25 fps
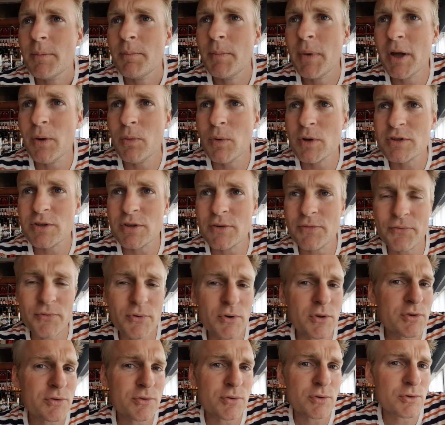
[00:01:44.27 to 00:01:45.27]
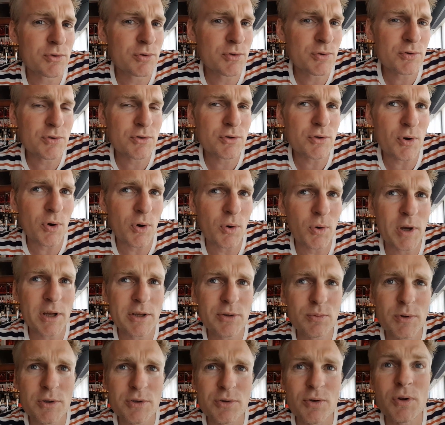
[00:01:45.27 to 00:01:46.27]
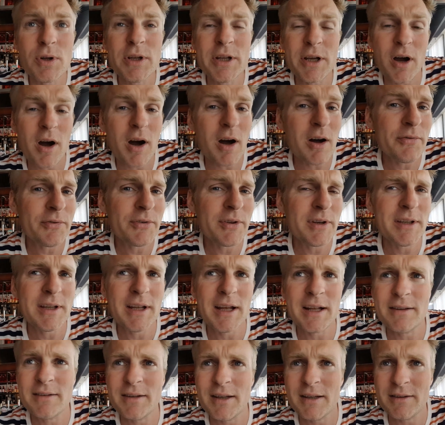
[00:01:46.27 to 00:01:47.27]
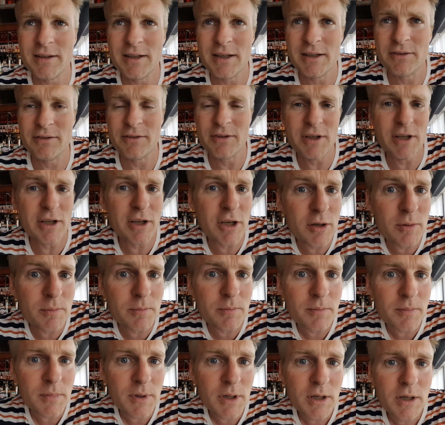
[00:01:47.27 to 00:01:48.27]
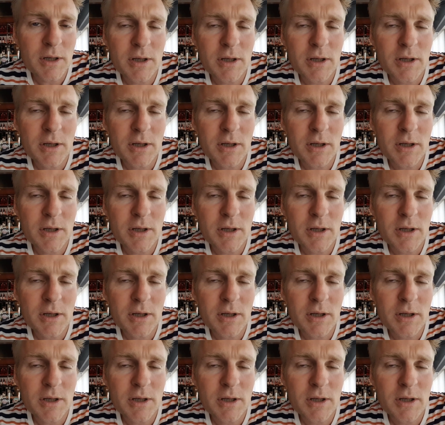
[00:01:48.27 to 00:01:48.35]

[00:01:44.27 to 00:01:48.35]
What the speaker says: But it was the first to do so. It was only after that that Ethereum